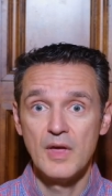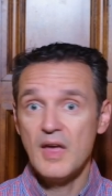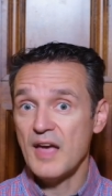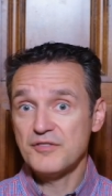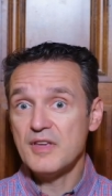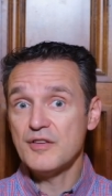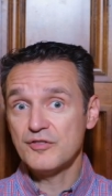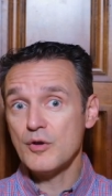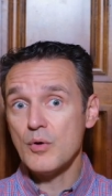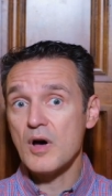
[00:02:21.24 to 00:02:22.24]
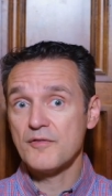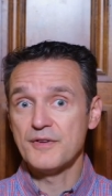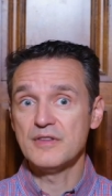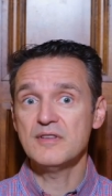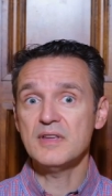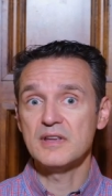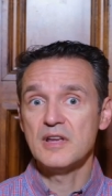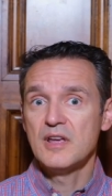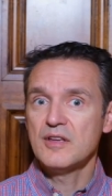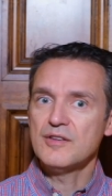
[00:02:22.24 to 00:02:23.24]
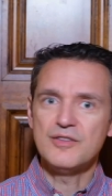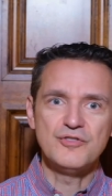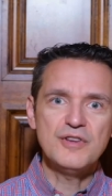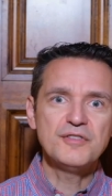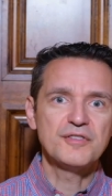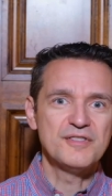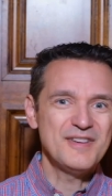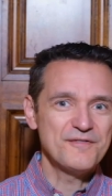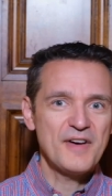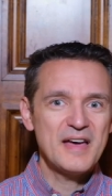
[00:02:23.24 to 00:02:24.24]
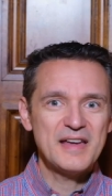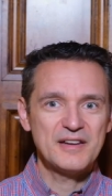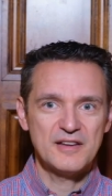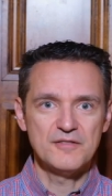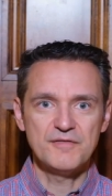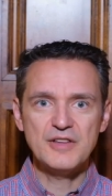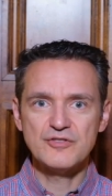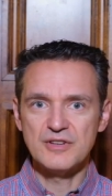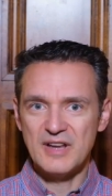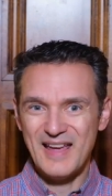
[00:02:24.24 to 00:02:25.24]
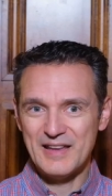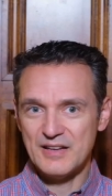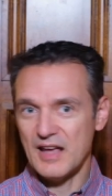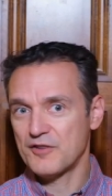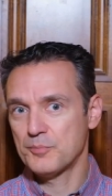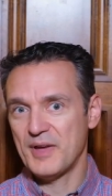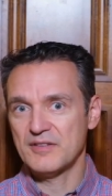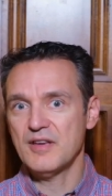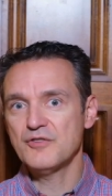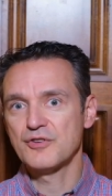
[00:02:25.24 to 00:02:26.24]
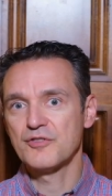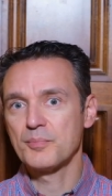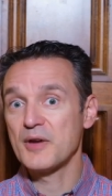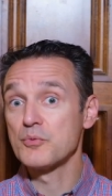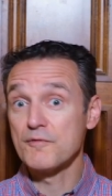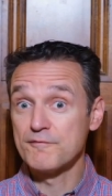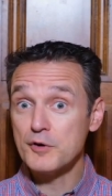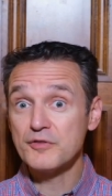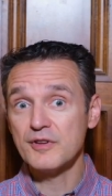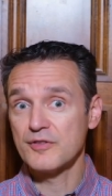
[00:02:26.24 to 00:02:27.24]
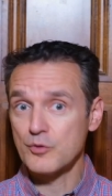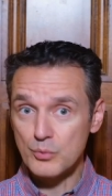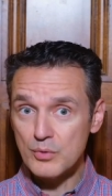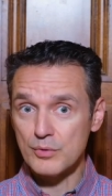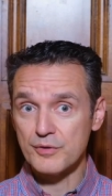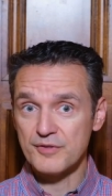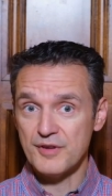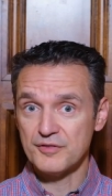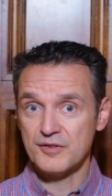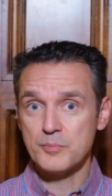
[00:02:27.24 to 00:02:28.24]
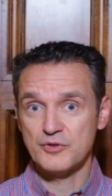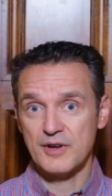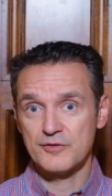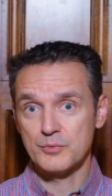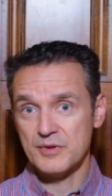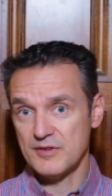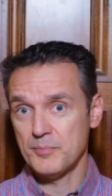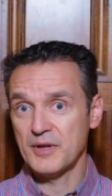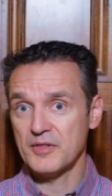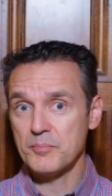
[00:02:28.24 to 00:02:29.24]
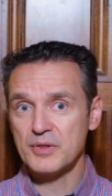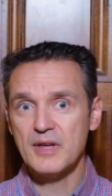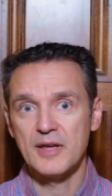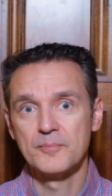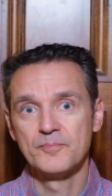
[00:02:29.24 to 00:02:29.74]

As he so often did, Jesus defied convention and expectations by reversing the roles his subjects would typically play.